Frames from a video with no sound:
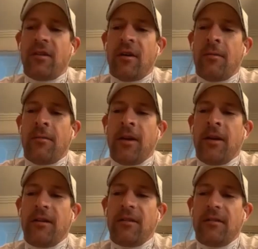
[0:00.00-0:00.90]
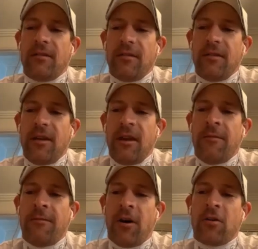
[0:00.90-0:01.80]
I mean,
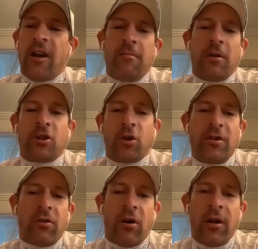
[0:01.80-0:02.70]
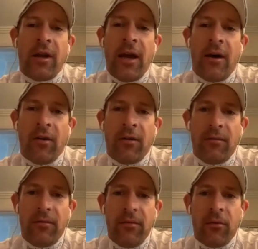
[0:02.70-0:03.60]
if I could have my choice right now, I'd
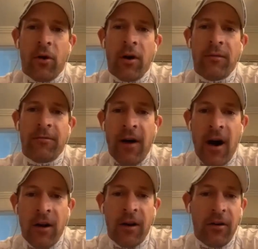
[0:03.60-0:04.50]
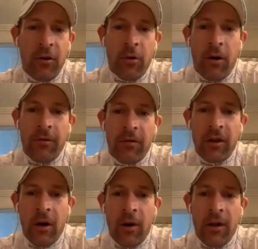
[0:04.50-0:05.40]
ride Farnan, who
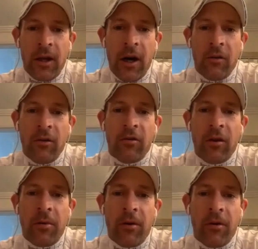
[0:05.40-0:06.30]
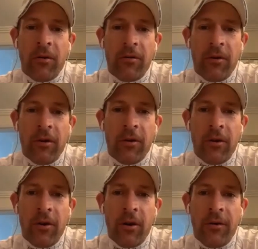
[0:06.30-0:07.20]
obviously I won the Golden Slipper on
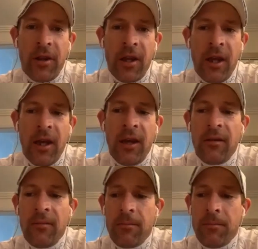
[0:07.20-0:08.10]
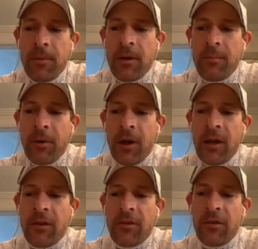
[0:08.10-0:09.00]
earlier in the year. But
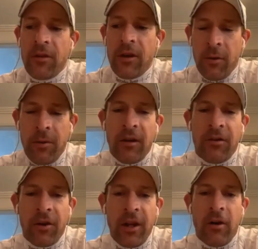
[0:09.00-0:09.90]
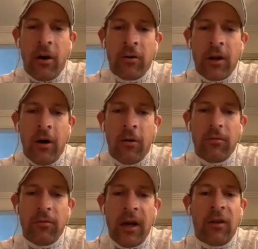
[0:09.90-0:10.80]
he'll be a 3-year-old colt,
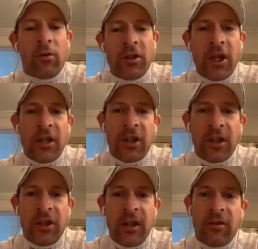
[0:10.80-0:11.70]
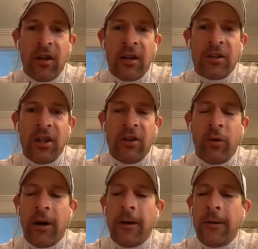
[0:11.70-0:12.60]
as was Yes, last year's
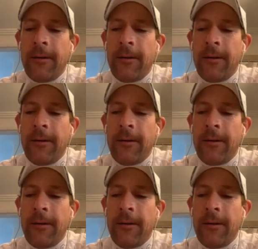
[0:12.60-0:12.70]
winner.